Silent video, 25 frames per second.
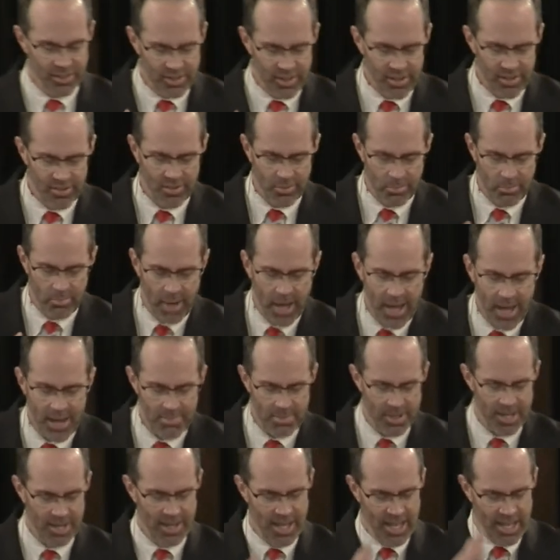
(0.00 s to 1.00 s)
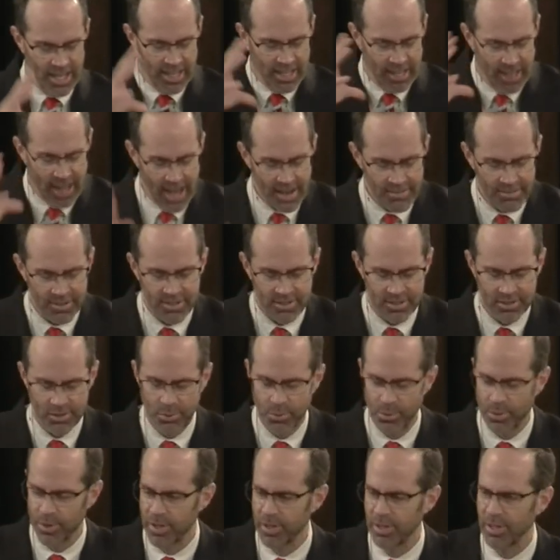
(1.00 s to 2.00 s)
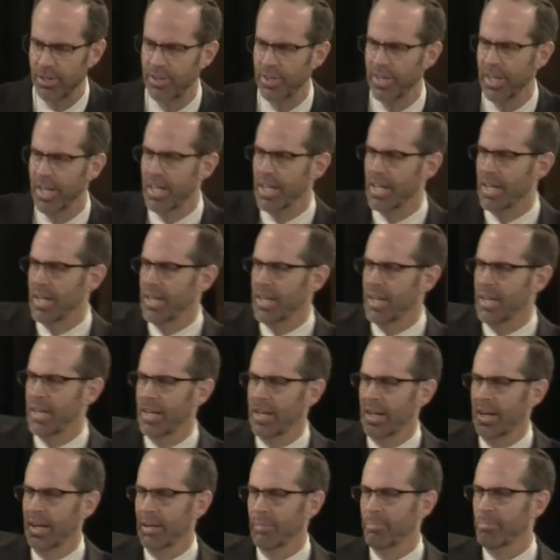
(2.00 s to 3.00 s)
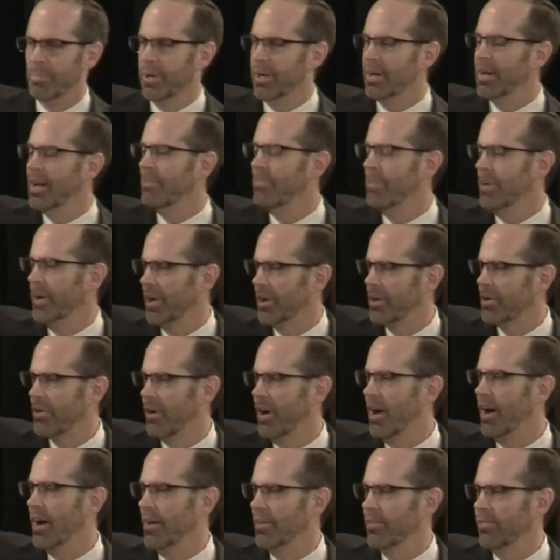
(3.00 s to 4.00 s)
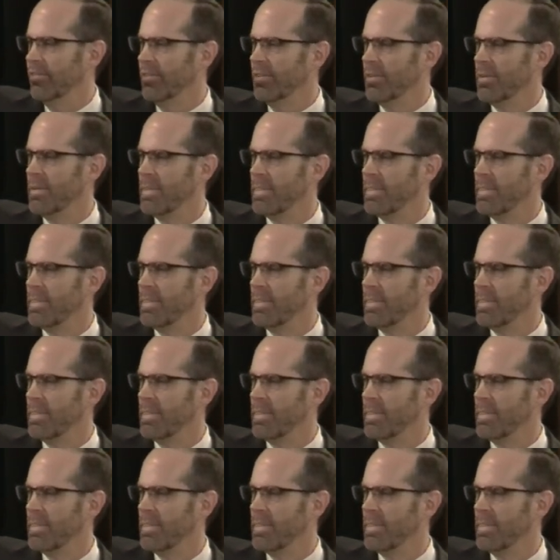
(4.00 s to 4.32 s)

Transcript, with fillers: this baby, He gave it to the world, and He put it up on a cross.